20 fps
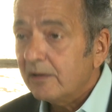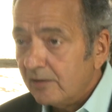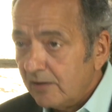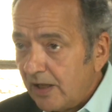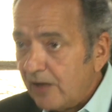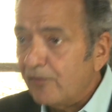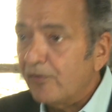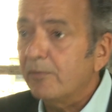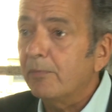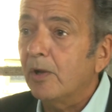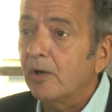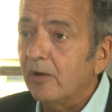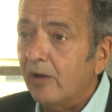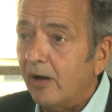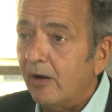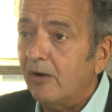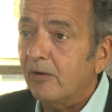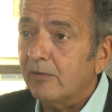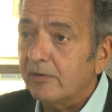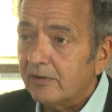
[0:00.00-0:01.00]
Leave them
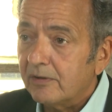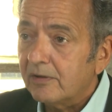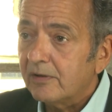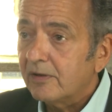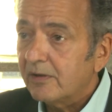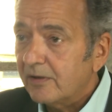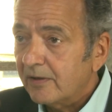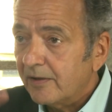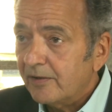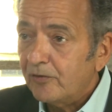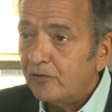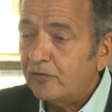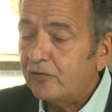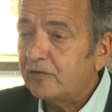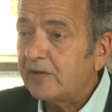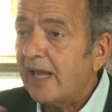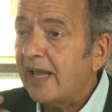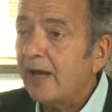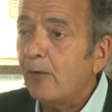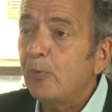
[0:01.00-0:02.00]
alone.
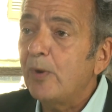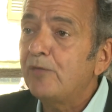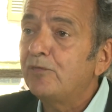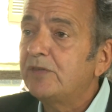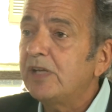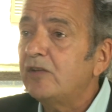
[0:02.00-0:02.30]
We've